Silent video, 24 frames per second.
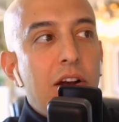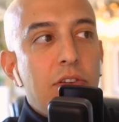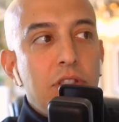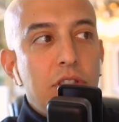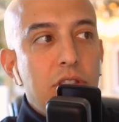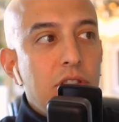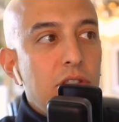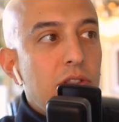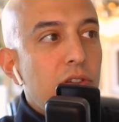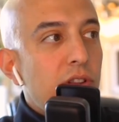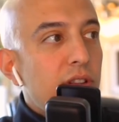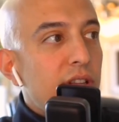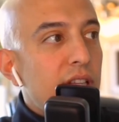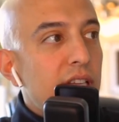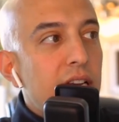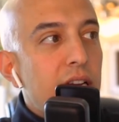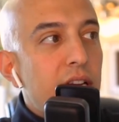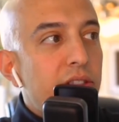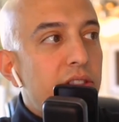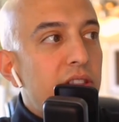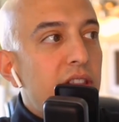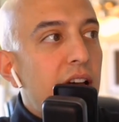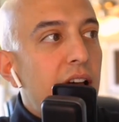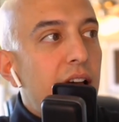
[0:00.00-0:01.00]
Do you
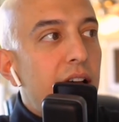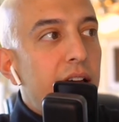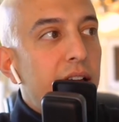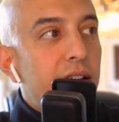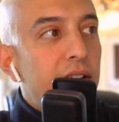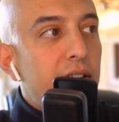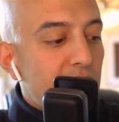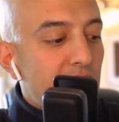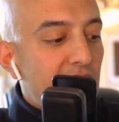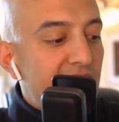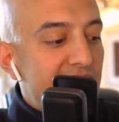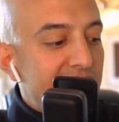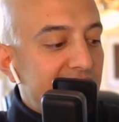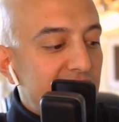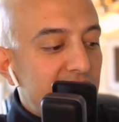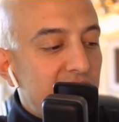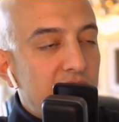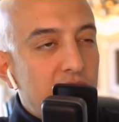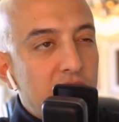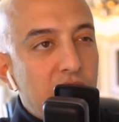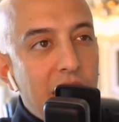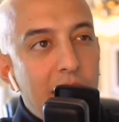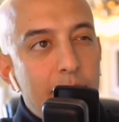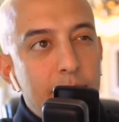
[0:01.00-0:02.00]
think that as
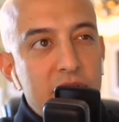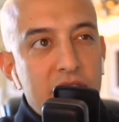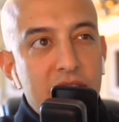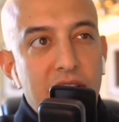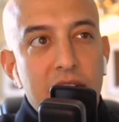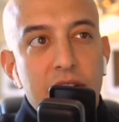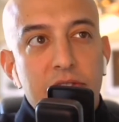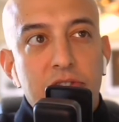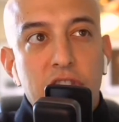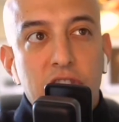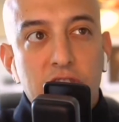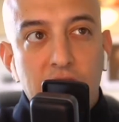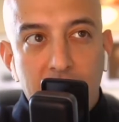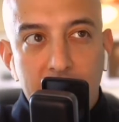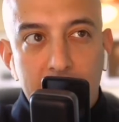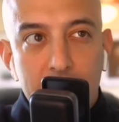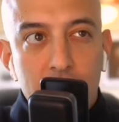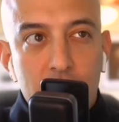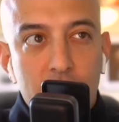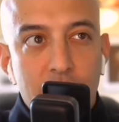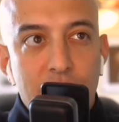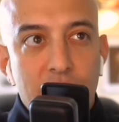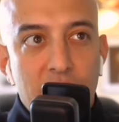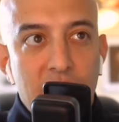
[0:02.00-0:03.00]
this job has kind of
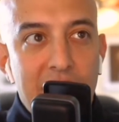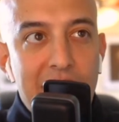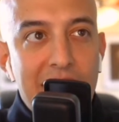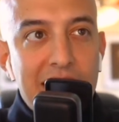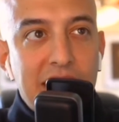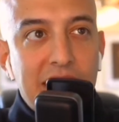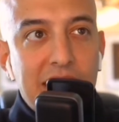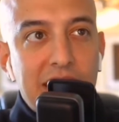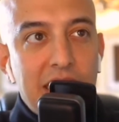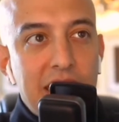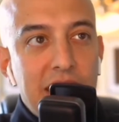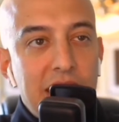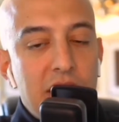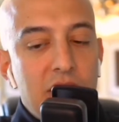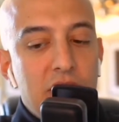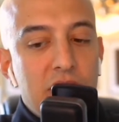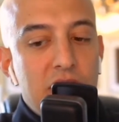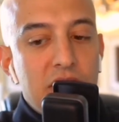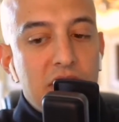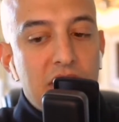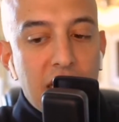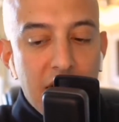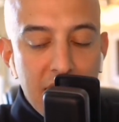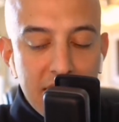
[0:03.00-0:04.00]
changed over the last 10 years
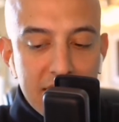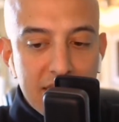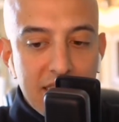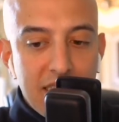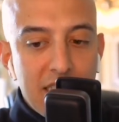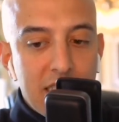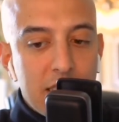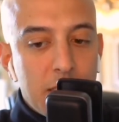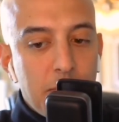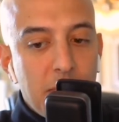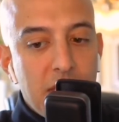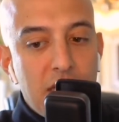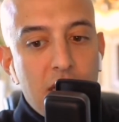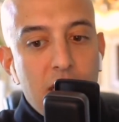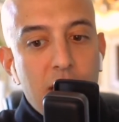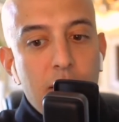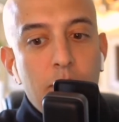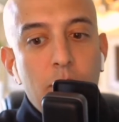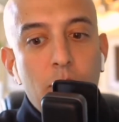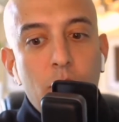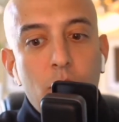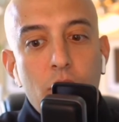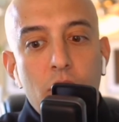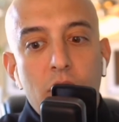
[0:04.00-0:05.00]
and content has become
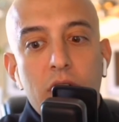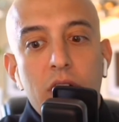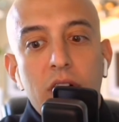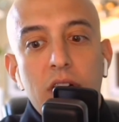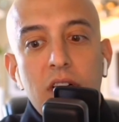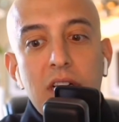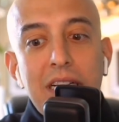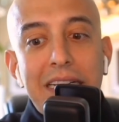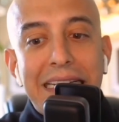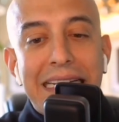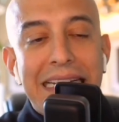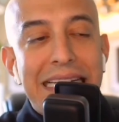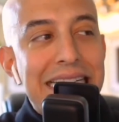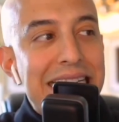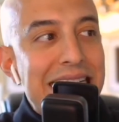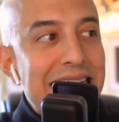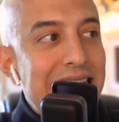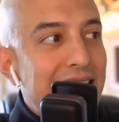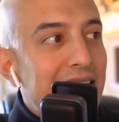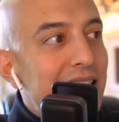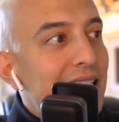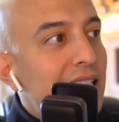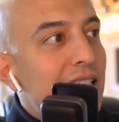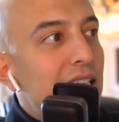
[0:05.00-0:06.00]
more
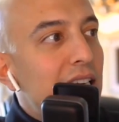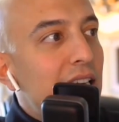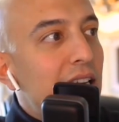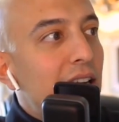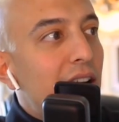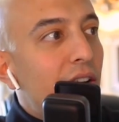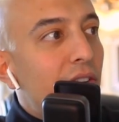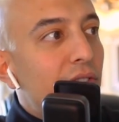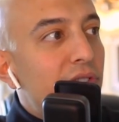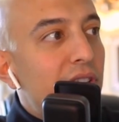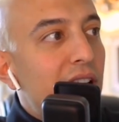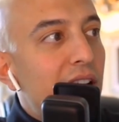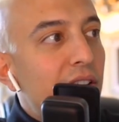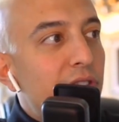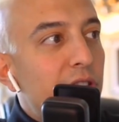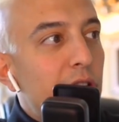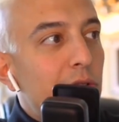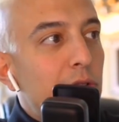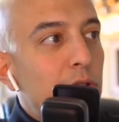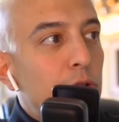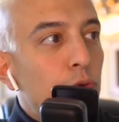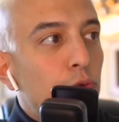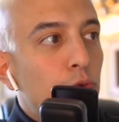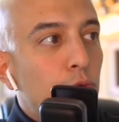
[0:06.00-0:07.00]
needed, that there
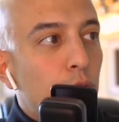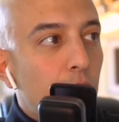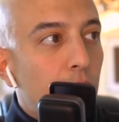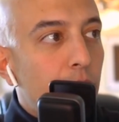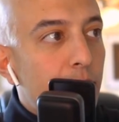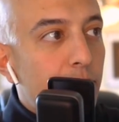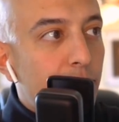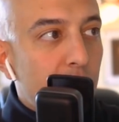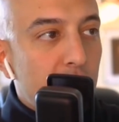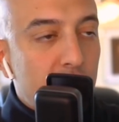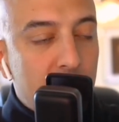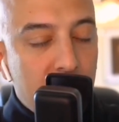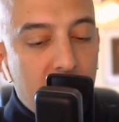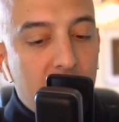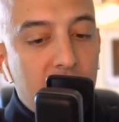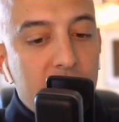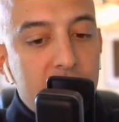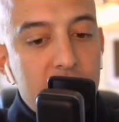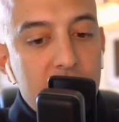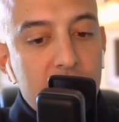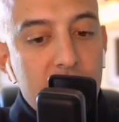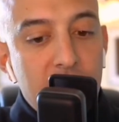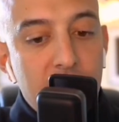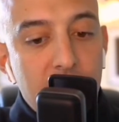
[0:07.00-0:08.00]
is room for
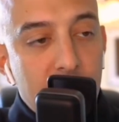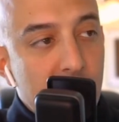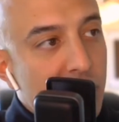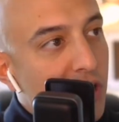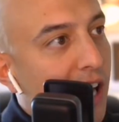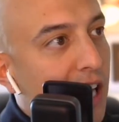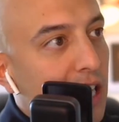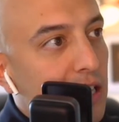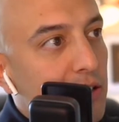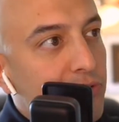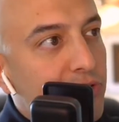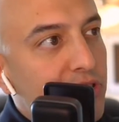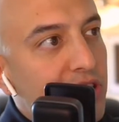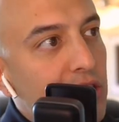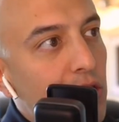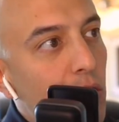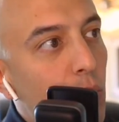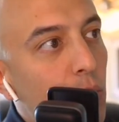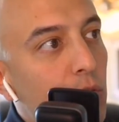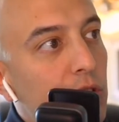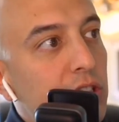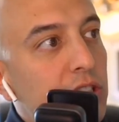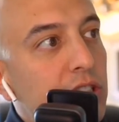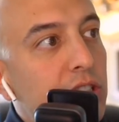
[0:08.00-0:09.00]
just photography,
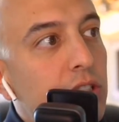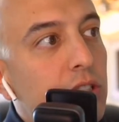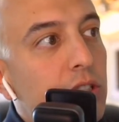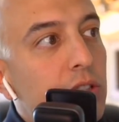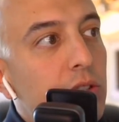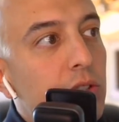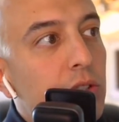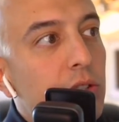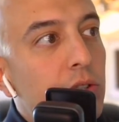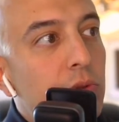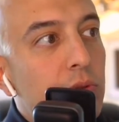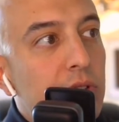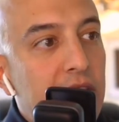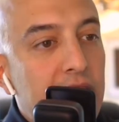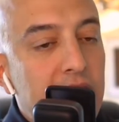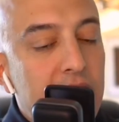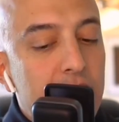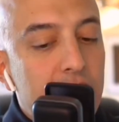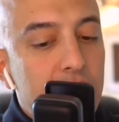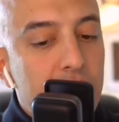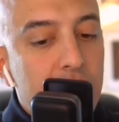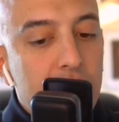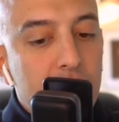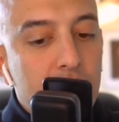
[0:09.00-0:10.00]
or do you
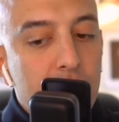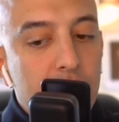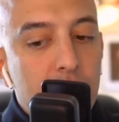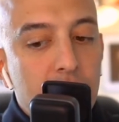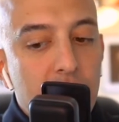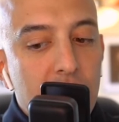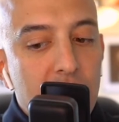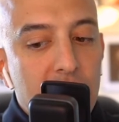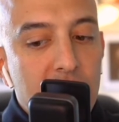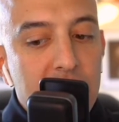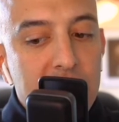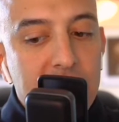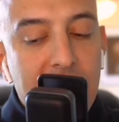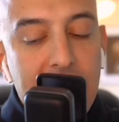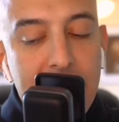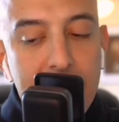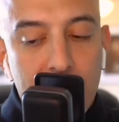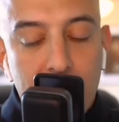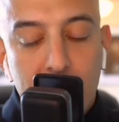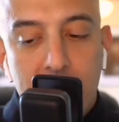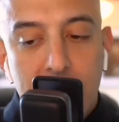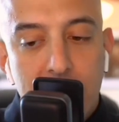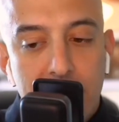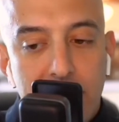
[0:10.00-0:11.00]
need to
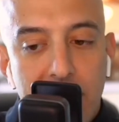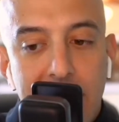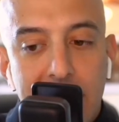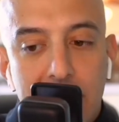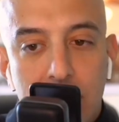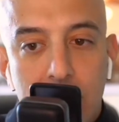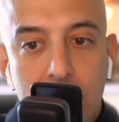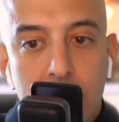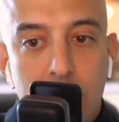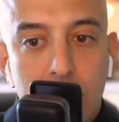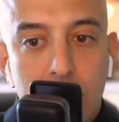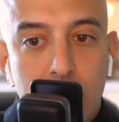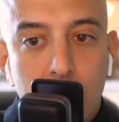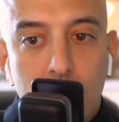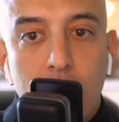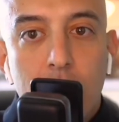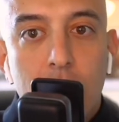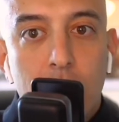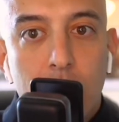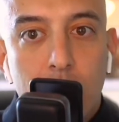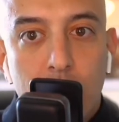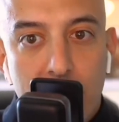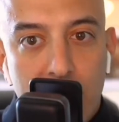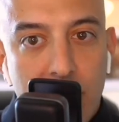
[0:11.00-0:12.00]
diversify to tour
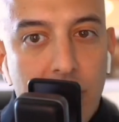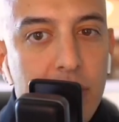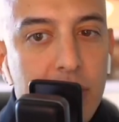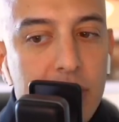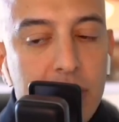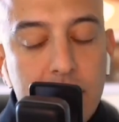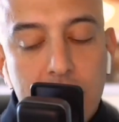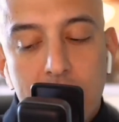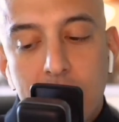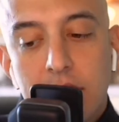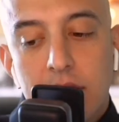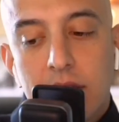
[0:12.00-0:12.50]
with artists?